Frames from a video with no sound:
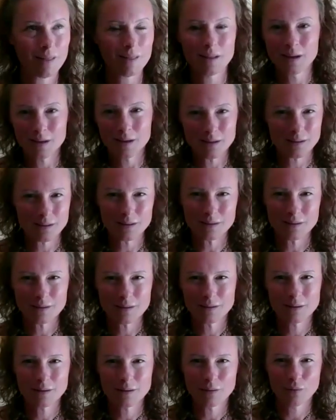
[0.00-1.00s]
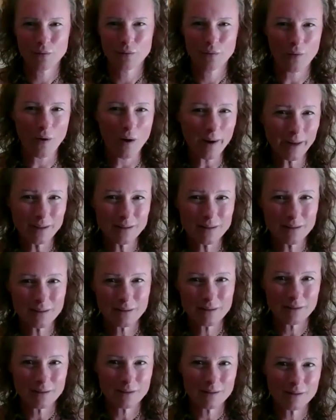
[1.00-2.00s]
this fight,
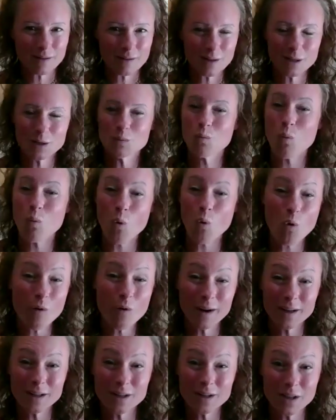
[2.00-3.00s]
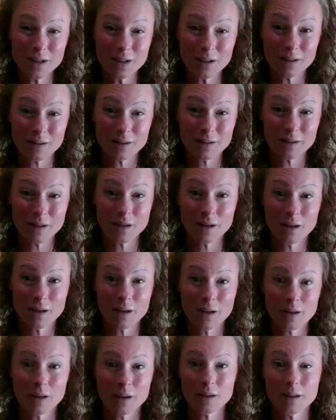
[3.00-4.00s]
this war energy.
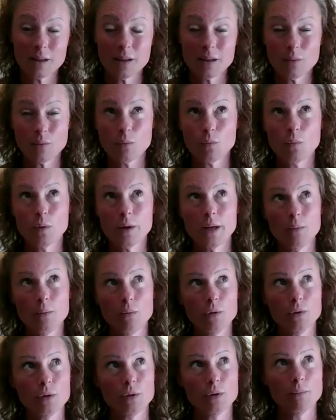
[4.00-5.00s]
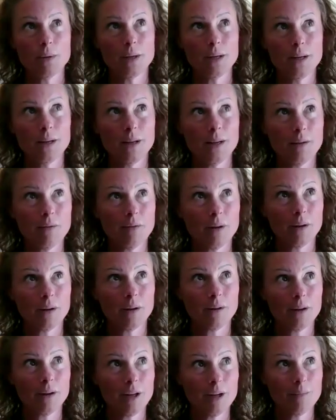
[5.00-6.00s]
We would be
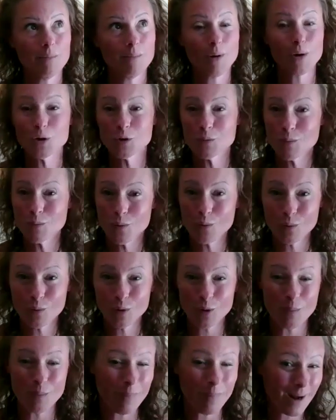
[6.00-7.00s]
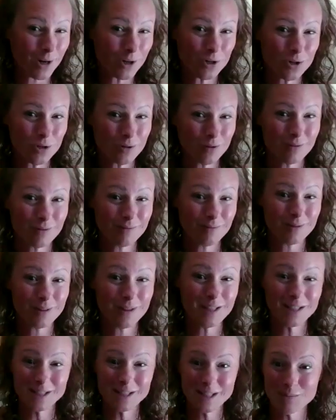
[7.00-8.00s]
living in much more compassionate,
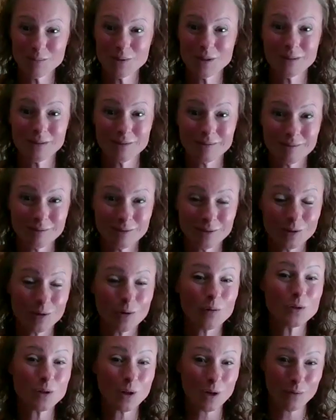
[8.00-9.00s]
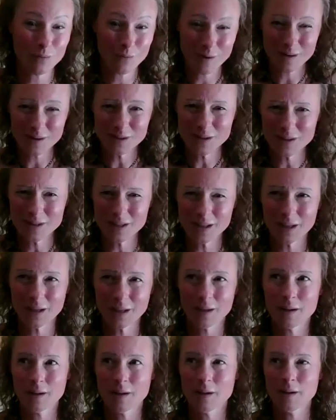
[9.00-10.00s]
accepting of diversity,